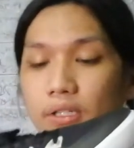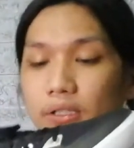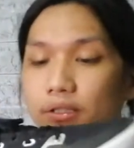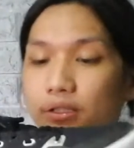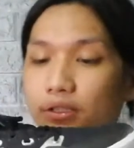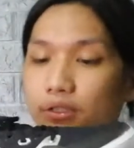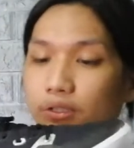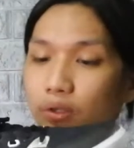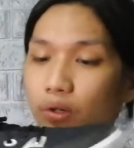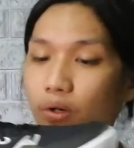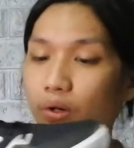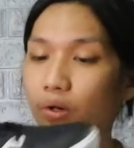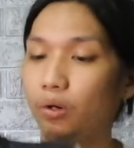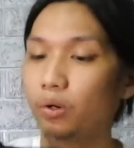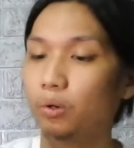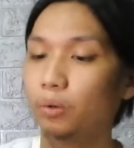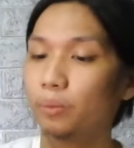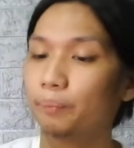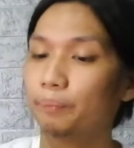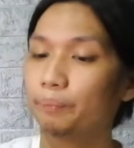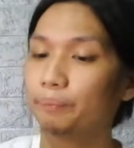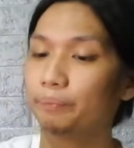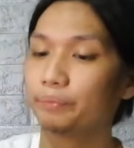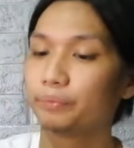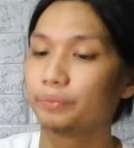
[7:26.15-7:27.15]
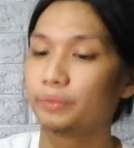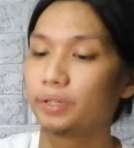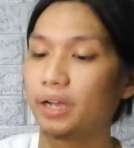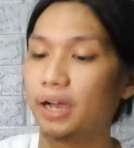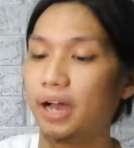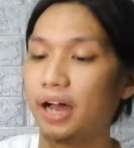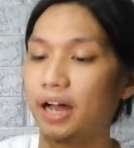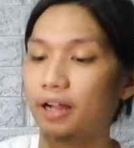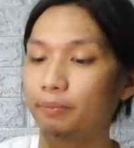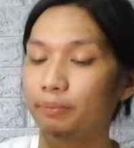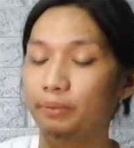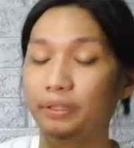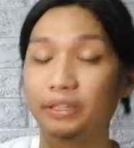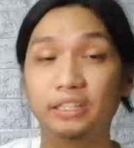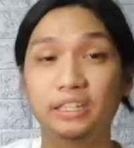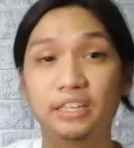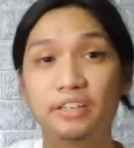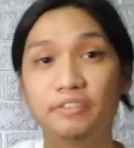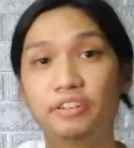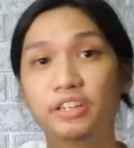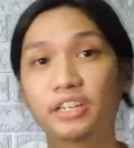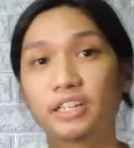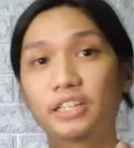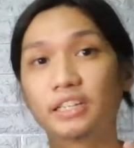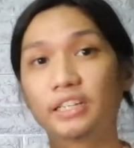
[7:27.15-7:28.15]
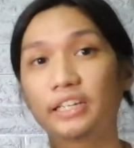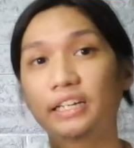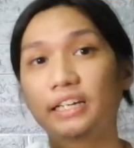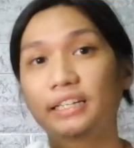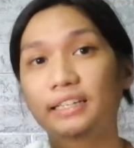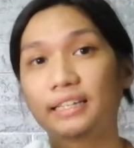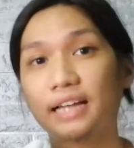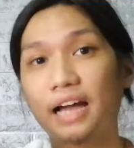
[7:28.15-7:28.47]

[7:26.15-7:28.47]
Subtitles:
So I'll be leaving a link